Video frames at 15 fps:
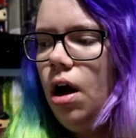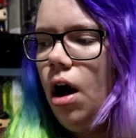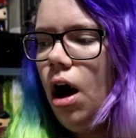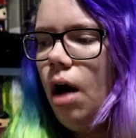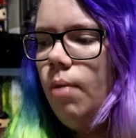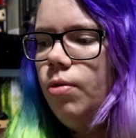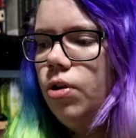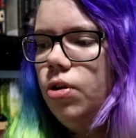
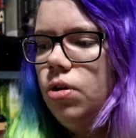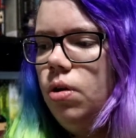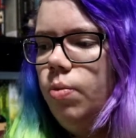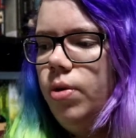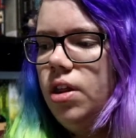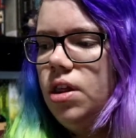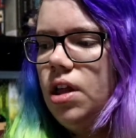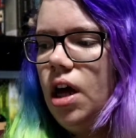I'm not good
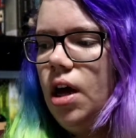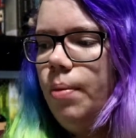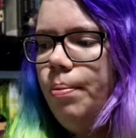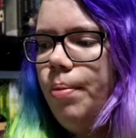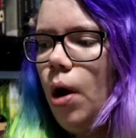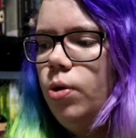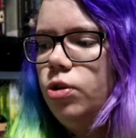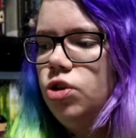with
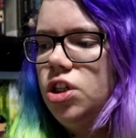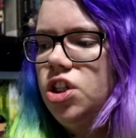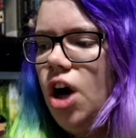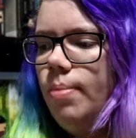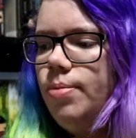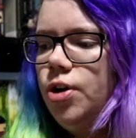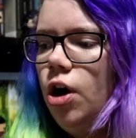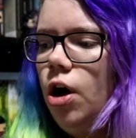poetry
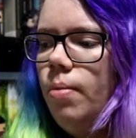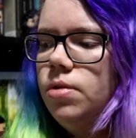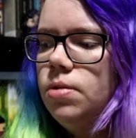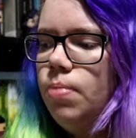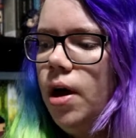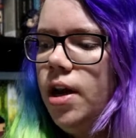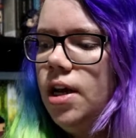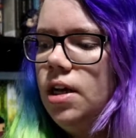type terms,
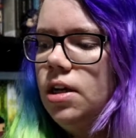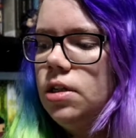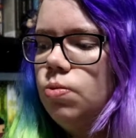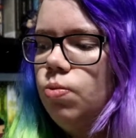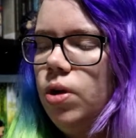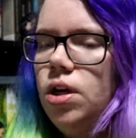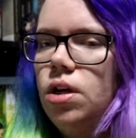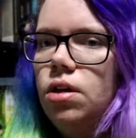but it is
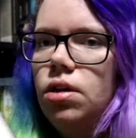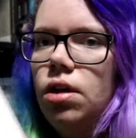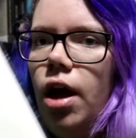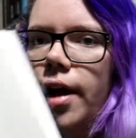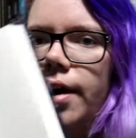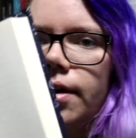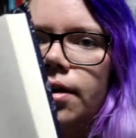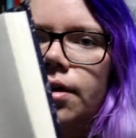written
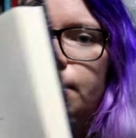like